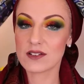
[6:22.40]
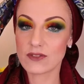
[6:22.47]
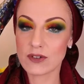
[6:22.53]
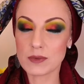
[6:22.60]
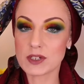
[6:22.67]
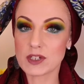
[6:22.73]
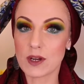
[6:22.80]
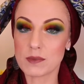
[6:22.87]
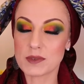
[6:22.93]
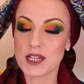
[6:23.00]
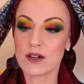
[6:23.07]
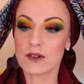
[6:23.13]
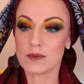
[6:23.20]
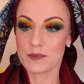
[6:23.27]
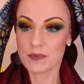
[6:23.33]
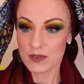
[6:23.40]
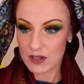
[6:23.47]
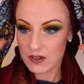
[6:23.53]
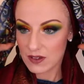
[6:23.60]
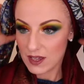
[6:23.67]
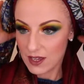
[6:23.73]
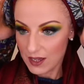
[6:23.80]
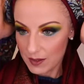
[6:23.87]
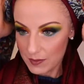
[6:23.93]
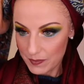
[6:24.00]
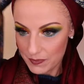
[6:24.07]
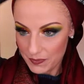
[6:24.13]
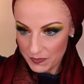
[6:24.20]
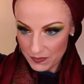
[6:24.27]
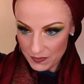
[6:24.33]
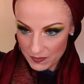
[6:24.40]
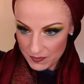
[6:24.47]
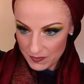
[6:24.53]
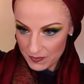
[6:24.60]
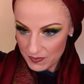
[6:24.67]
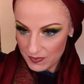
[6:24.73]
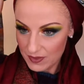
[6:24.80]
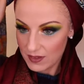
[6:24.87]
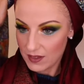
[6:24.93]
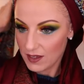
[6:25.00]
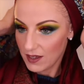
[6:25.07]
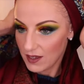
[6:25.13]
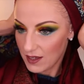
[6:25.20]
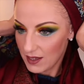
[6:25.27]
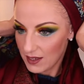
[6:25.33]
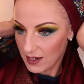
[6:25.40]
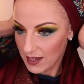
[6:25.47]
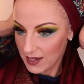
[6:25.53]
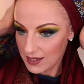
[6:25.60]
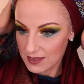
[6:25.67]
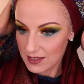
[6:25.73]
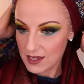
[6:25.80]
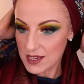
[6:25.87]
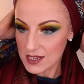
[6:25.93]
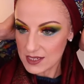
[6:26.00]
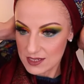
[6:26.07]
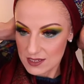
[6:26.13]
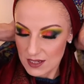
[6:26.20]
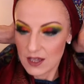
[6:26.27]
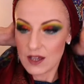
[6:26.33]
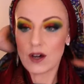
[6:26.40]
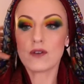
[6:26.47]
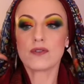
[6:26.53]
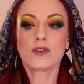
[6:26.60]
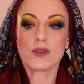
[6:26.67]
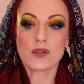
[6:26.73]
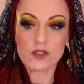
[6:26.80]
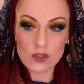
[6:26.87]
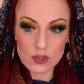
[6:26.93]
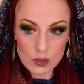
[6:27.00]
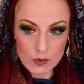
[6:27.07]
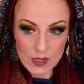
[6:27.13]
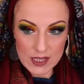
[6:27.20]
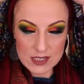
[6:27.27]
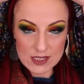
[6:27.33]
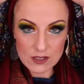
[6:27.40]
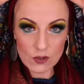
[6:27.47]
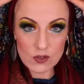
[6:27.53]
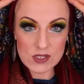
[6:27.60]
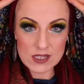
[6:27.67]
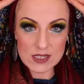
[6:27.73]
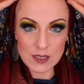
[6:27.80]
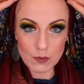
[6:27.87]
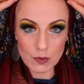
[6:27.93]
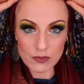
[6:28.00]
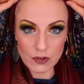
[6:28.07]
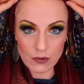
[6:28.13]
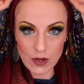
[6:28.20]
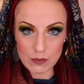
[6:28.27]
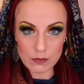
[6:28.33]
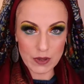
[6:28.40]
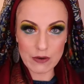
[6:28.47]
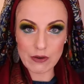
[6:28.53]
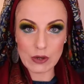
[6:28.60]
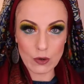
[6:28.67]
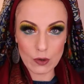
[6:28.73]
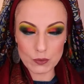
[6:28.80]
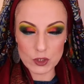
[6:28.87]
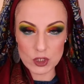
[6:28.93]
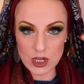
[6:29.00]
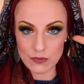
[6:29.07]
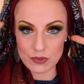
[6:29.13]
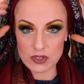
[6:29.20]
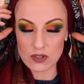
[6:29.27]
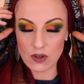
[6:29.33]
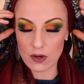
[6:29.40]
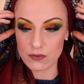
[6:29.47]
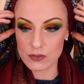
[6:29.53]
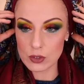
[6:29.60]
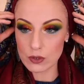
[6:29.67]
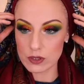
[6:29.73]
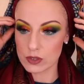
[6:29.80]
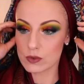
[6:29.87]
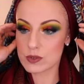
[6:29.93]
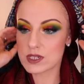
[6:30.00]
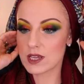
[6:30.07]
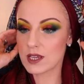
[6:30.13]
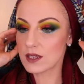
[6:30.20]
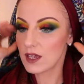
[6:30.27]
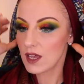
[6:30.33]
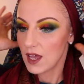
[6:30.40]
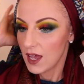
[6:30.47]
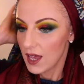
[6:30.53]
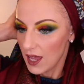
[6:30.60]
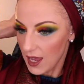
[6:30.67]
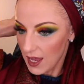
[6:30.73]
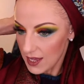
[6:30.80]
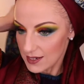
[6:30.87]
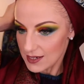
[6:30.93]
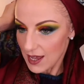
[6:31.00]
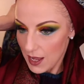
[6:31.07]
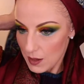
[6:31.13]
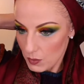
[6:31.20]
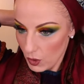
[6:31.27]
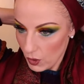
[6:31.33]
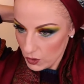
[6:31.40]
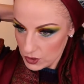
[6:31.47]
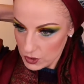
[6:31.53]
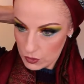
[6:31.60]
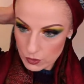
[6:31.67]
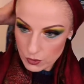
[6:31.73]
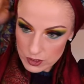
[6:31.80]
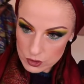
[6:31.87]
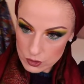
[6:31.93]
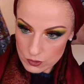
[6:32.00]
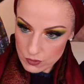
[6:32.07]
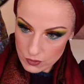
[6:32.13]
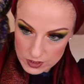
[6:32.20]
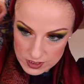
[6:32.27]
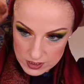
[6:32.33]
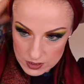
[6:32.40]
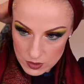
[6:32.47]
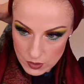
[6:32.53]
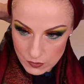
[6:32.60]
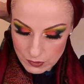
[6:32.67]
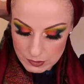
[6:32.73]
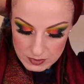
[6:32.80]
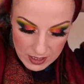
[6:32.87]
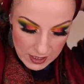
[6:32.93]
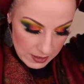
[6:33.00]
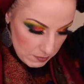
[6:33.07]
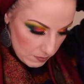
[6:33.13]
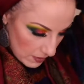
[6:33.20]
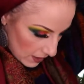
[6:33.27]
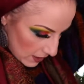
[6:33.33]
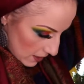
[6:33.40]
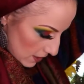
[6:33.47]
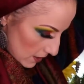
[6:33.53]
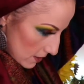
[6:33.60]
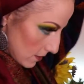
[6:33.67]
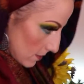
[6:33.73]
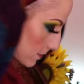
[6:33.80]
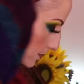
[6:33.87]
from the top down, okay? Like this, of course, so we can still see some of the cranberry or whichever scarf you're using. And I'm also going to cross this over behind my head